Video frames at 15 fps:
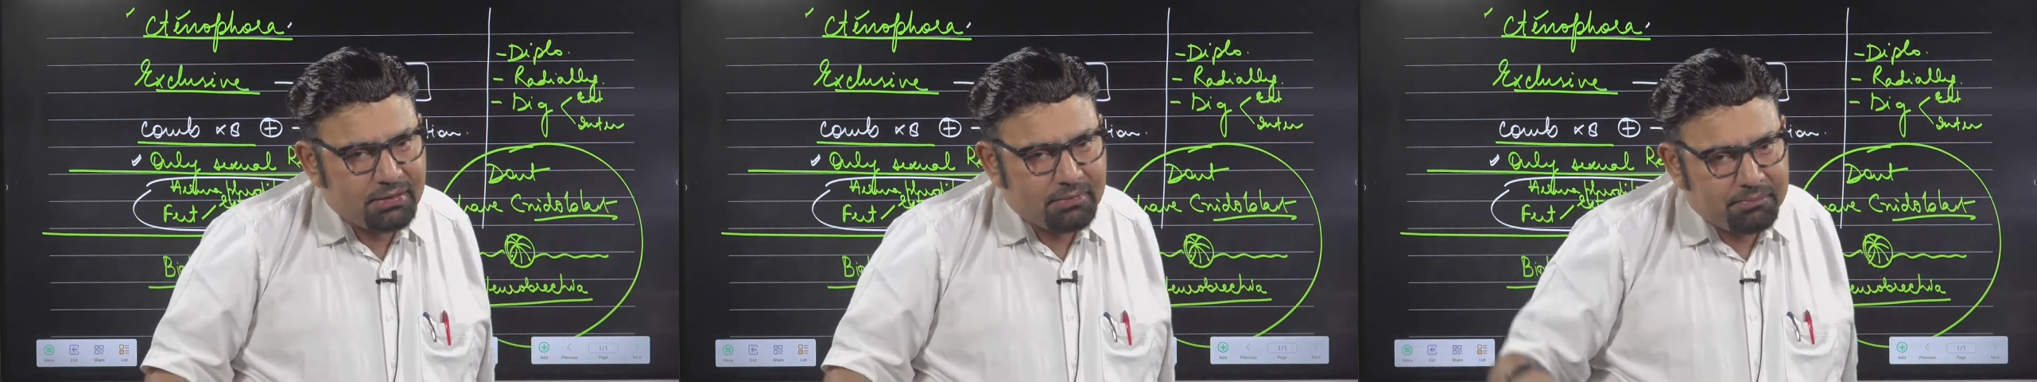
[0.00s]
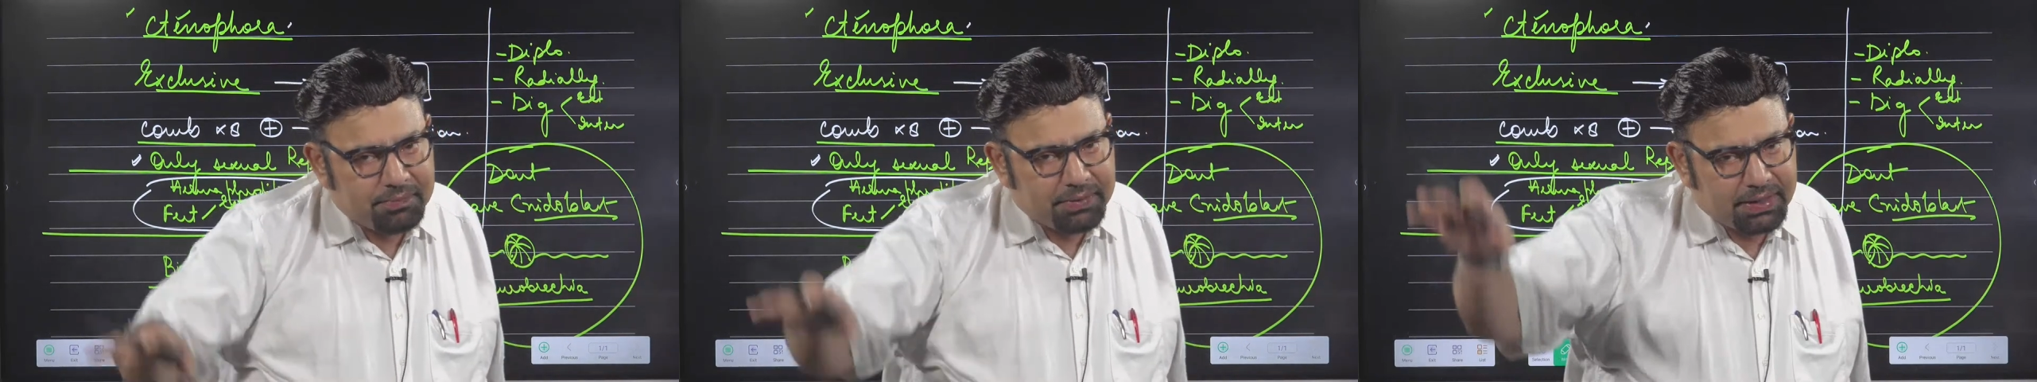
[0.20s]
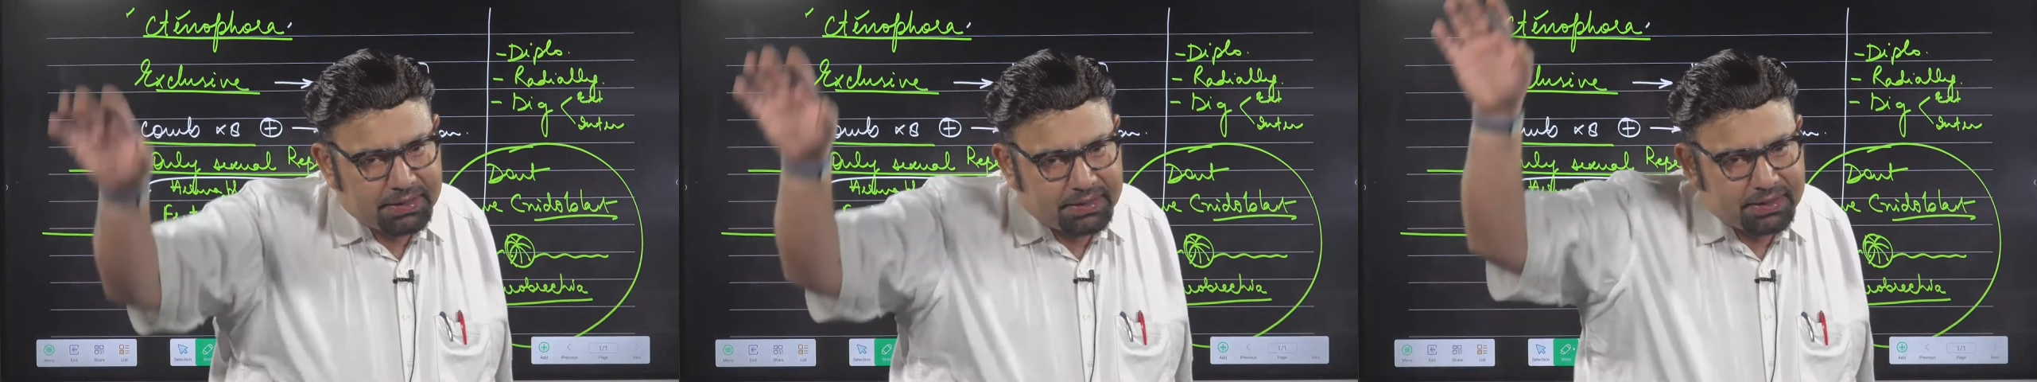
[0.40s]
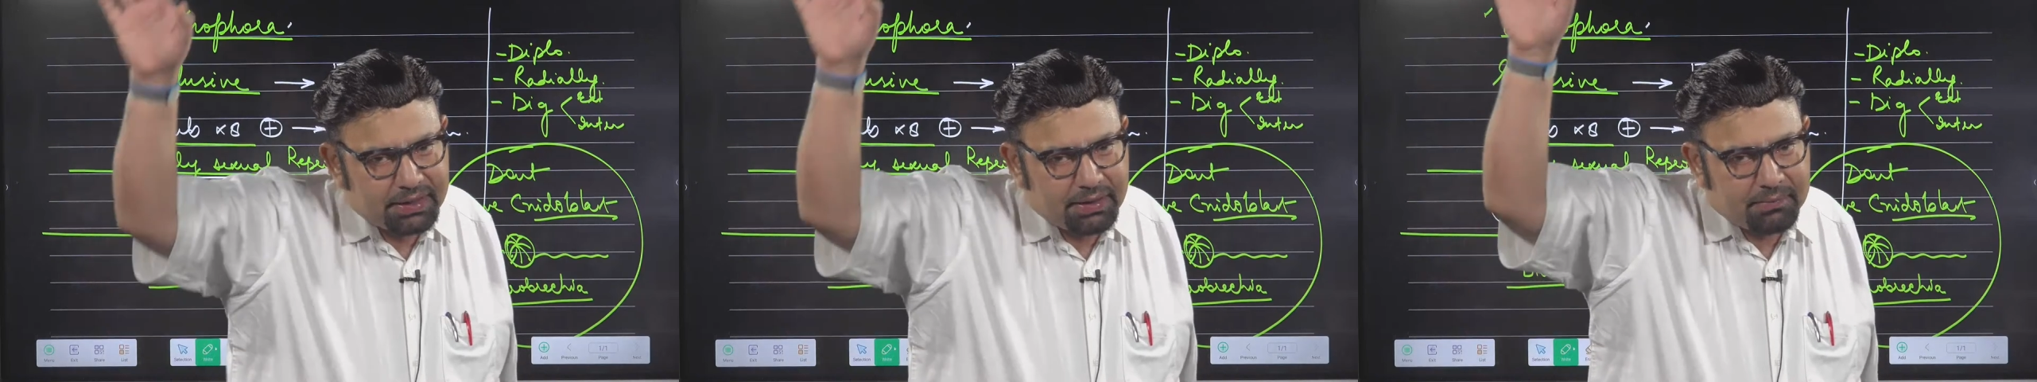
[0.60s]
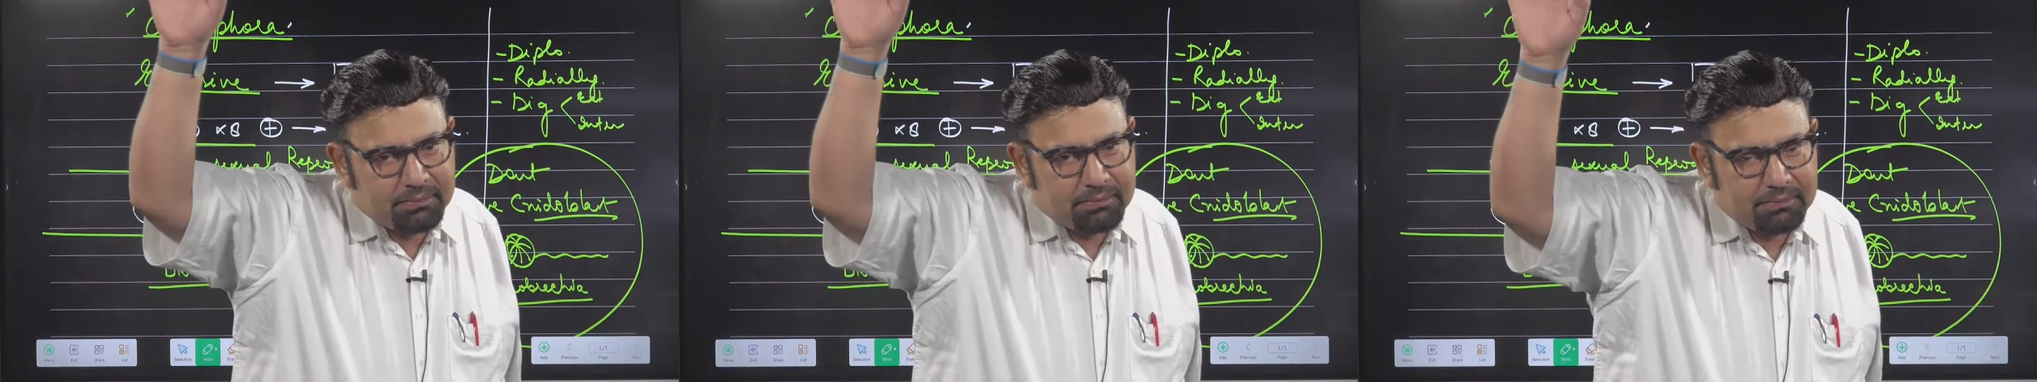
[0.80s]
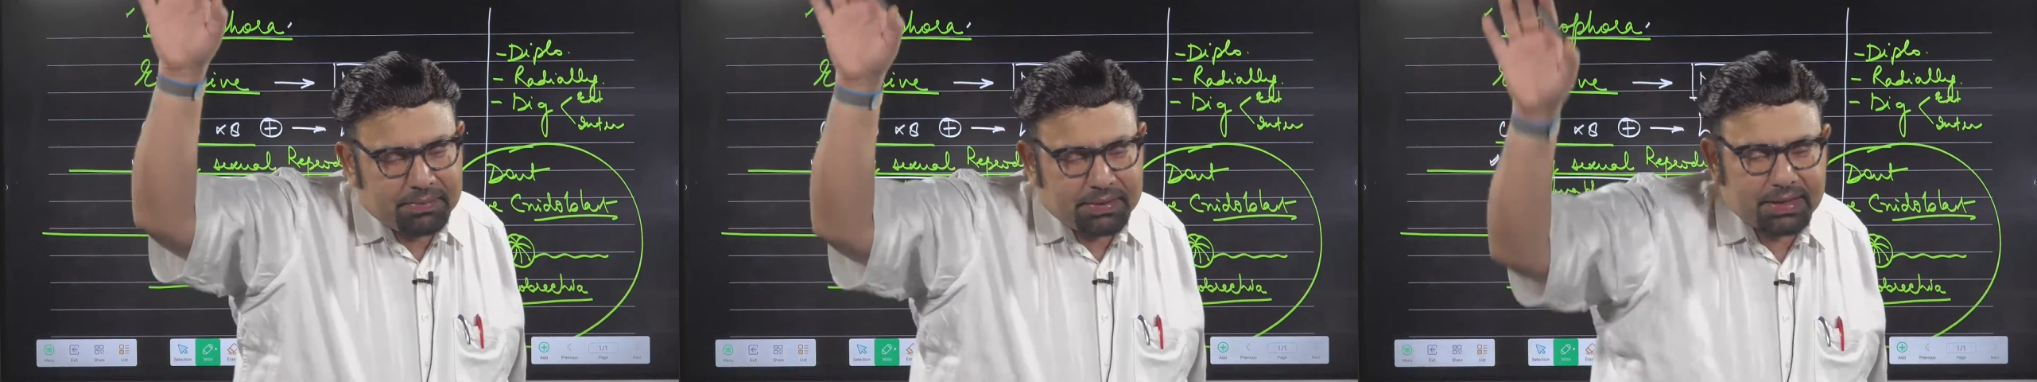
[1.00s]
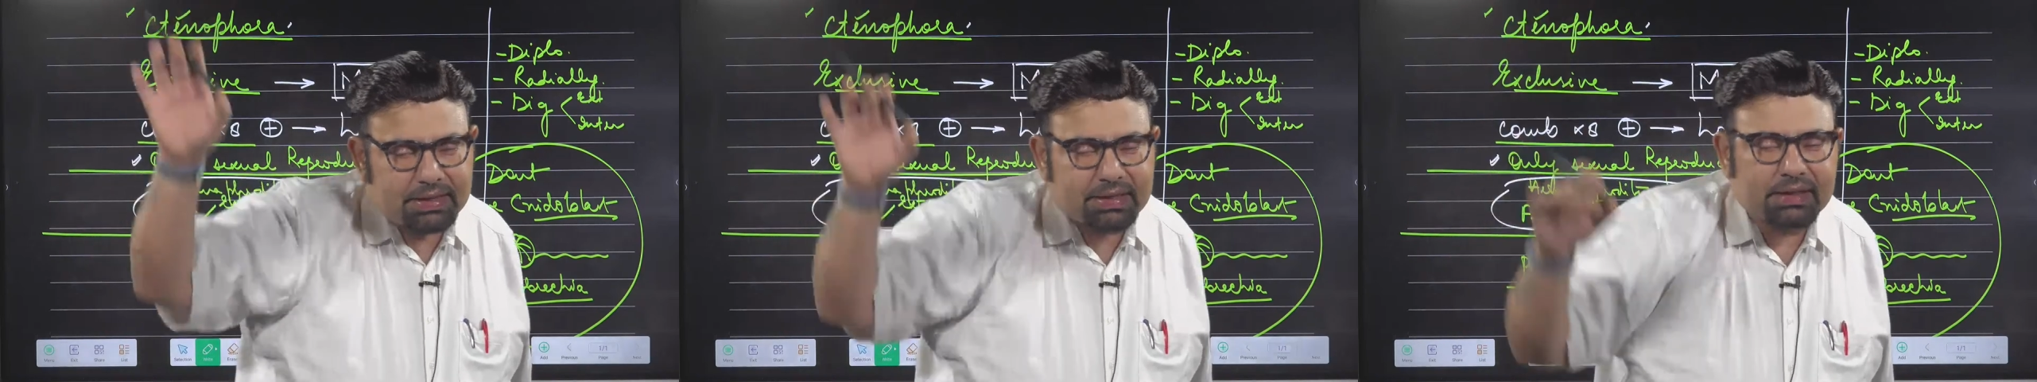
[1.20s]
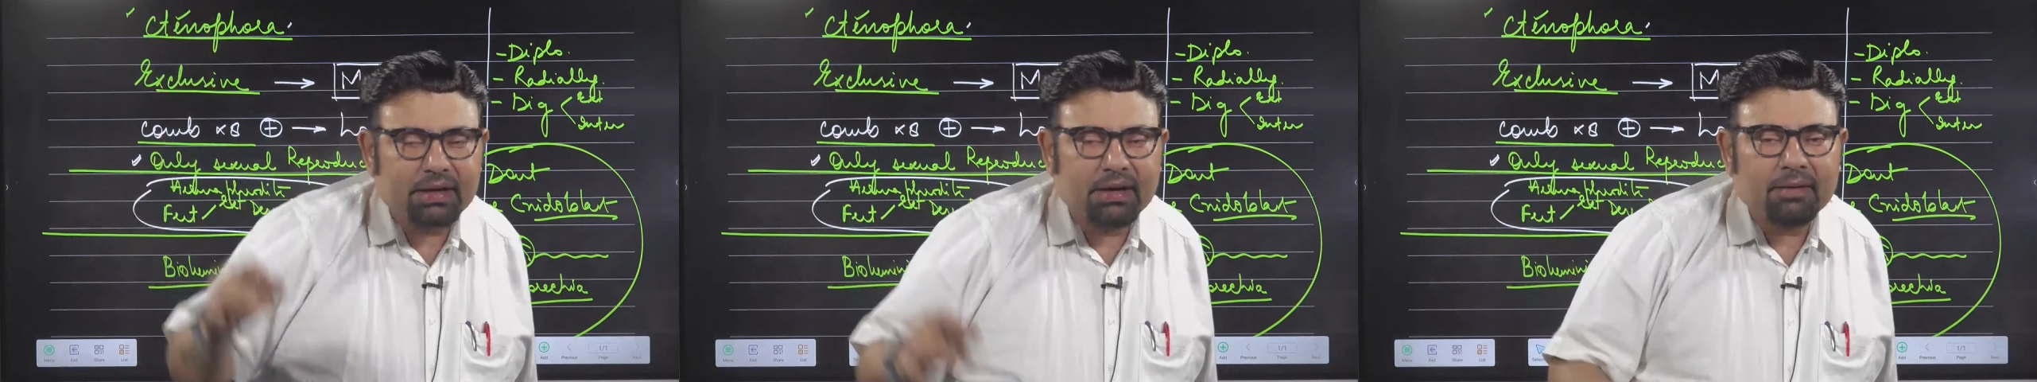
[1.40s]
Brachium,
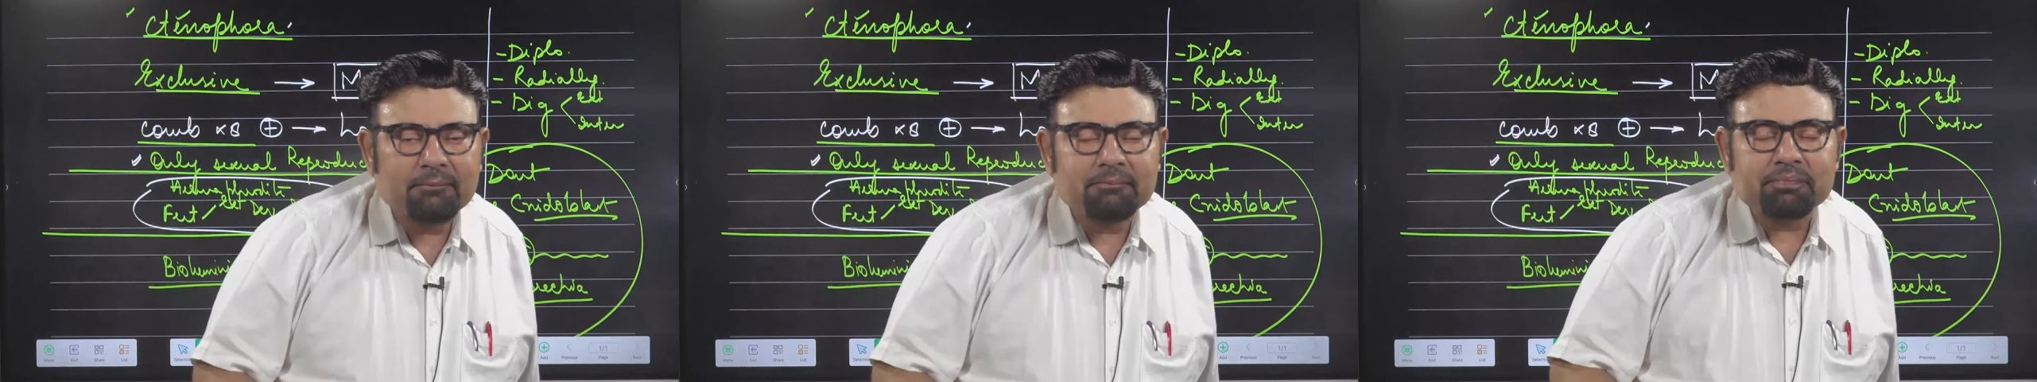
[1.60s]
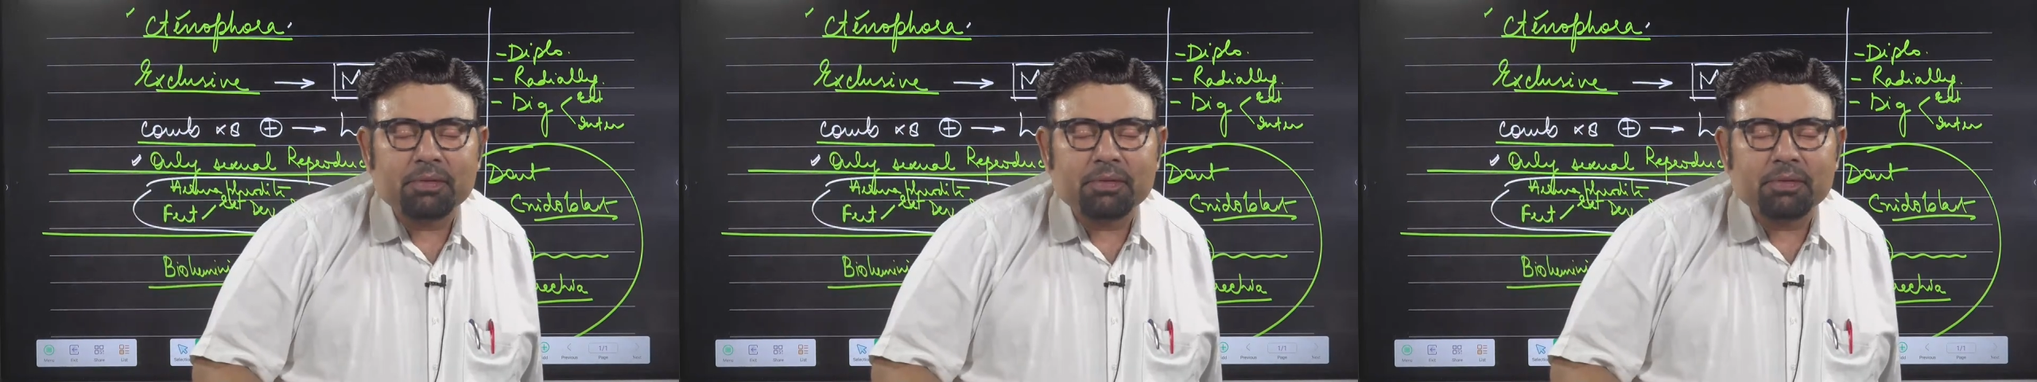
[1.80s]
brachia.